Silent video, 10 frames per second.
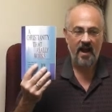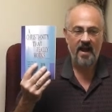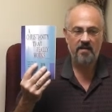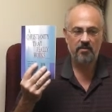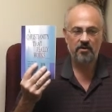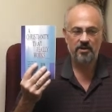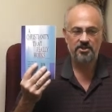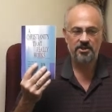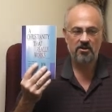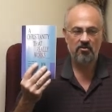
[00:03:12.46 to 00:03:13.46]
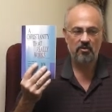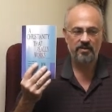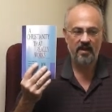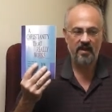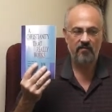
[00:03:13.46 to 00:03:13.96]
I am going to share it
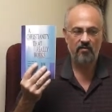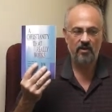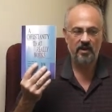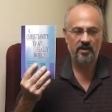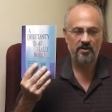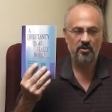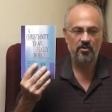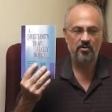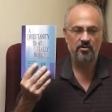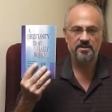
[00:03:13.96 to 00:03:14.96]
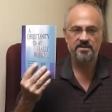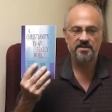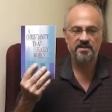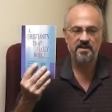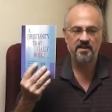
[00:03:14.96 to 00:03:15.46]
with everyone I know who is a
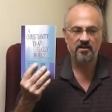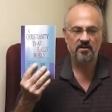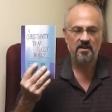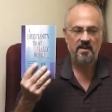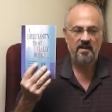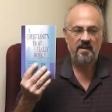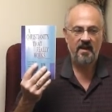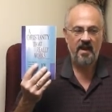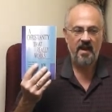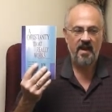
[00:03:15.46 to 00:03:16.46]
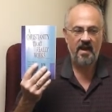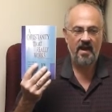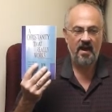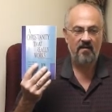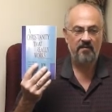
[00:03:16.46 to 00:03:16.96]
seeker eh,
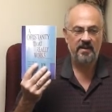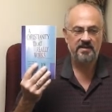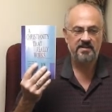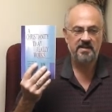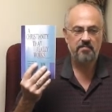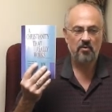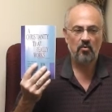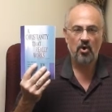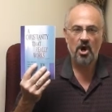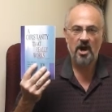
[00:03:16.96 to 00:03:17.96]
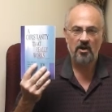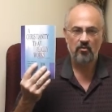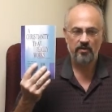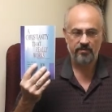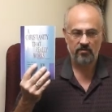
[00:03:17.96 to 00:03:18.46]
of a deeper
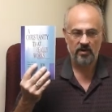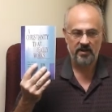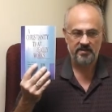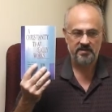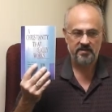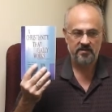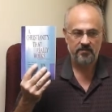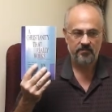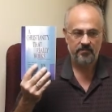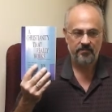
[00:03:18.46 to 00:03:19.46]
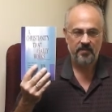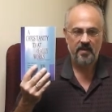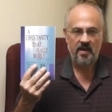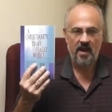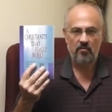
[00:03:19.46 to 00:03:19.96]
walk with Christ.
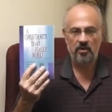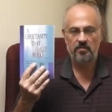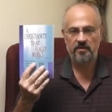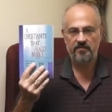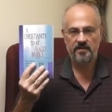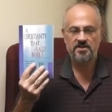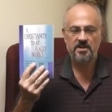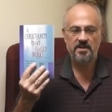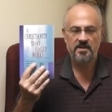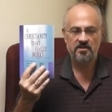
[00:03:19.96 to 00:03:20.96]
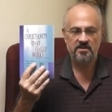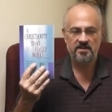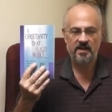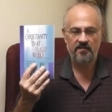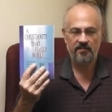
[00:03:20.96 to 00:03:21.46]
I will be visiting your
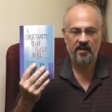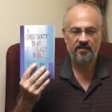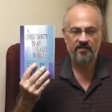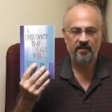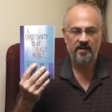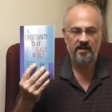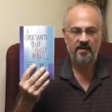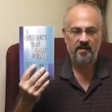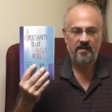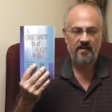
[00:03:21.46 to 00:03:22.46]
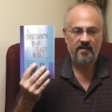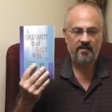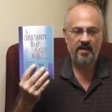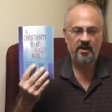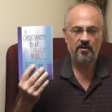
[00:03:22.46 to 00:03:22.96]
site faithfully.
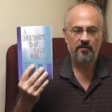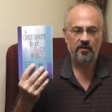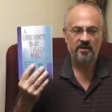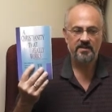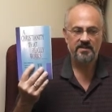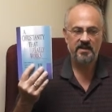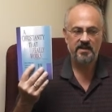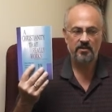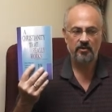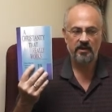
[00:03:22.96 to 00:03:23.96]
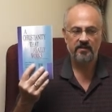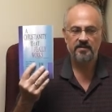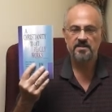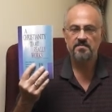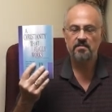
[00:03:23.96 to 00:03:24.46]
Thank you for continuing
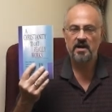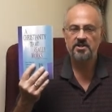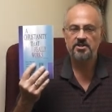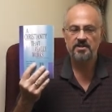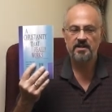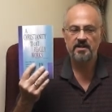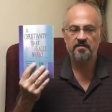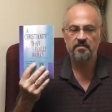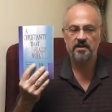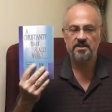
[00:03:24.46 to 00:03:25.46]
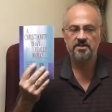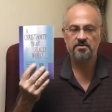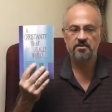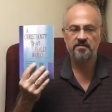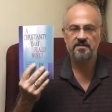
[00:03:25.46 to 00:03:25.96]
this much needed
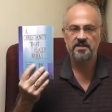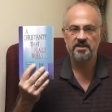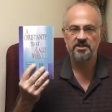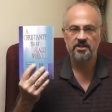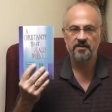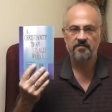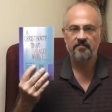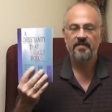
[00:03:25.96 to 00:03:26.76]
ministry of teaching.